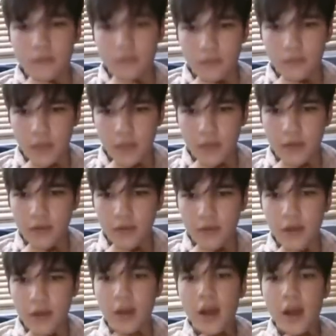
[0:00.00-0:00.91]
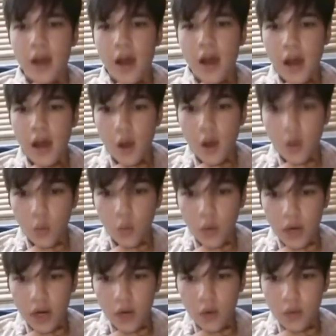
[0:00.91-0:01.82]
Yeah. Okay.
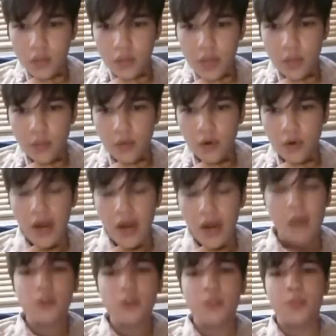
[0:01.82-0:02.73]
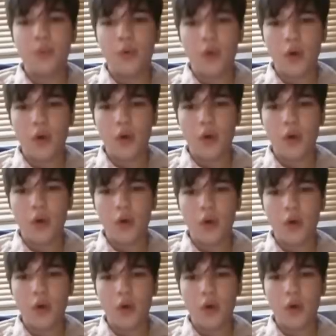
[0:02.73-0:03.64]
Where was I born? I was born
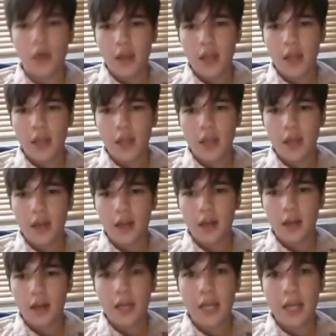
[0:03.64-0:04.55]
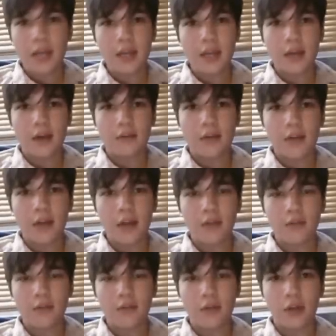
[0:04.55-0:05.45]
in Glendale,
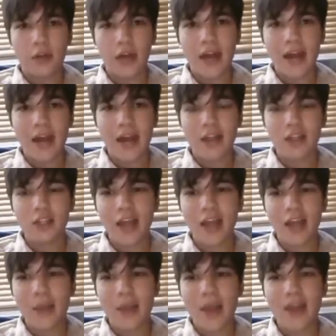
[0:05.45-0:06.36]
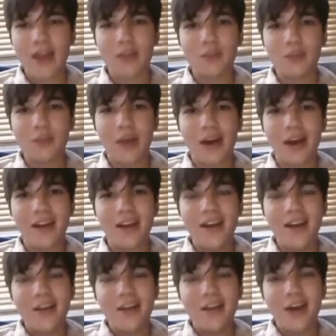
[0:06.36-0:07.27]
California. I passed by
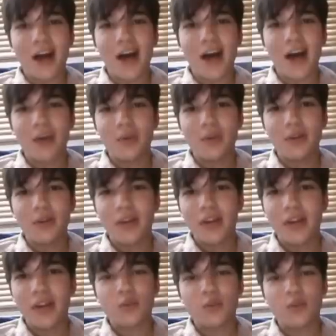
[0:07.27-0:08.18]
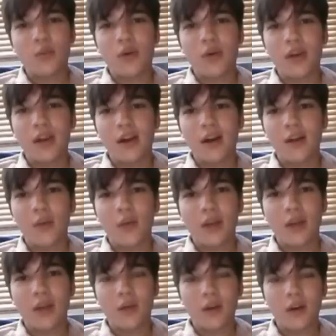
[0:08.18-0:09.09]
the hospital that I was born in on the
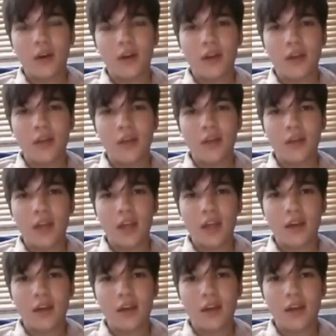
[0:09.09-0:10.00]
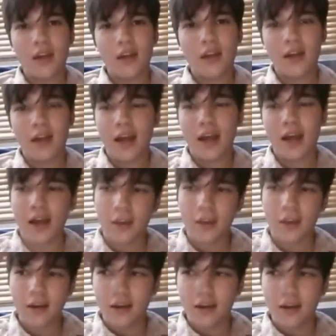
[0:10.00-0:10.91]
way to work every day, and I
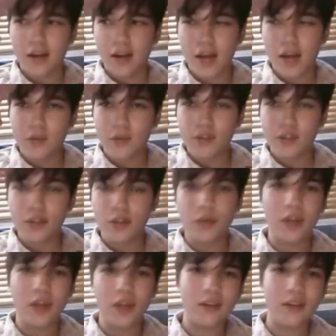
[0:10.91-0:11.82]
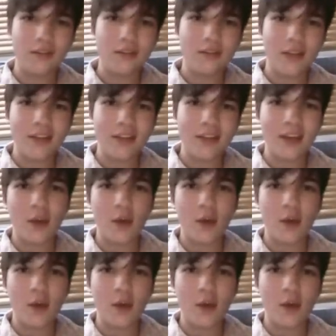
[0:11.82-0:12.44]
will salute it as I go